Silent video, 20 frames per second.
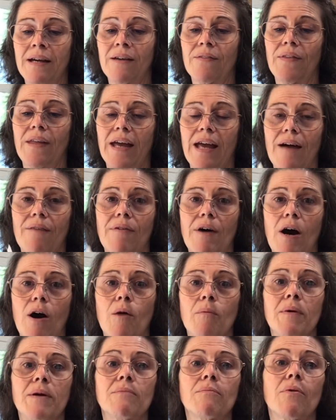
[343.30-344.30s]
They have all
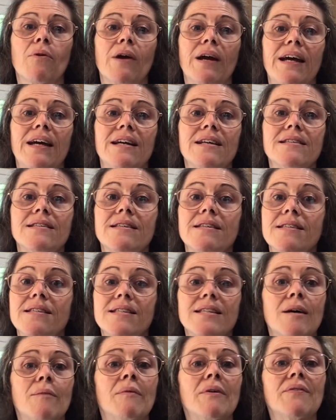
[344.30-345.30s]
been pressed.
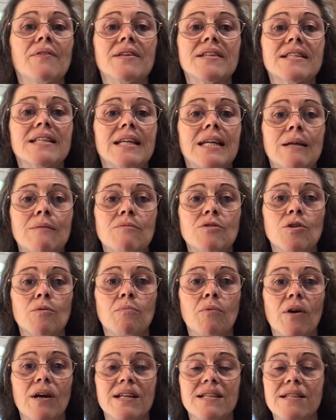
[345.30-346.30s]
Some of the seams are
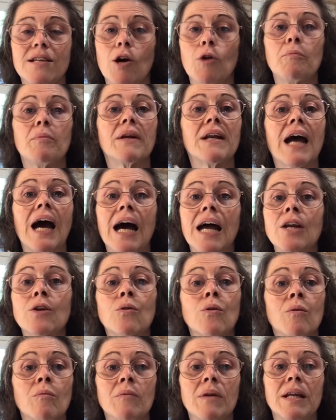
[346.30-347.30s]
pressed open. I
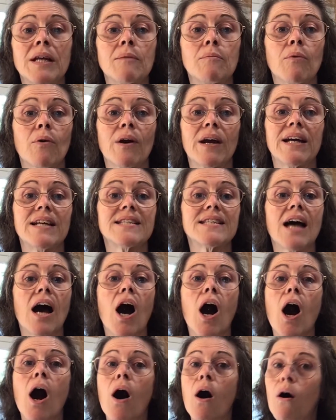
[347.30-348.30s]
normally press
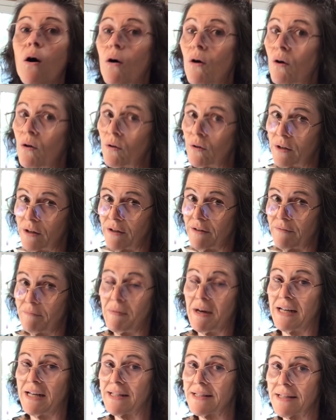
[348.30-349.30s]
all of
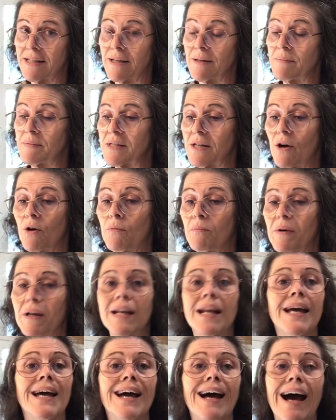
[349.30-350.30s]
my seams open.
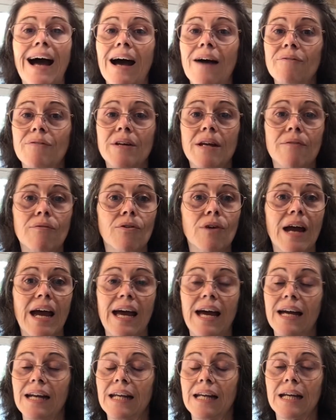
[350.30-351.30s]
I've never
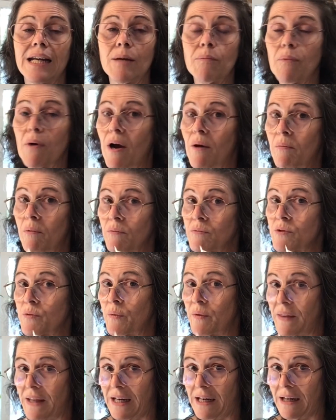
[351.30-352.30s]
had any problems
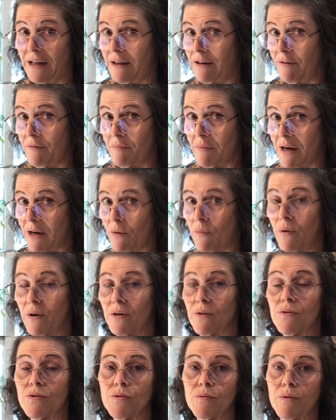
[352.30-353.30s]
with any of my
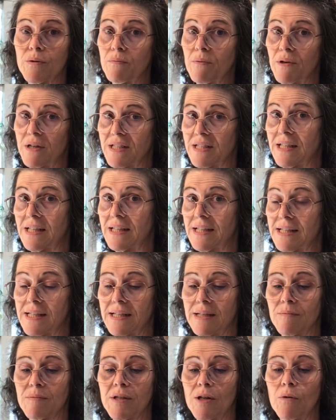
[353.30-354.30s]
quilts with pressing the
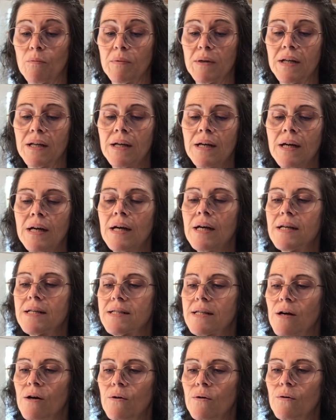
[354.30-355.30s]
seams open.
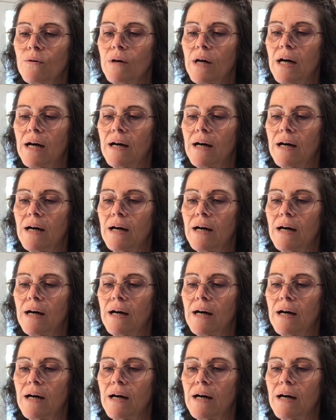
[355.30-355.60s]
So,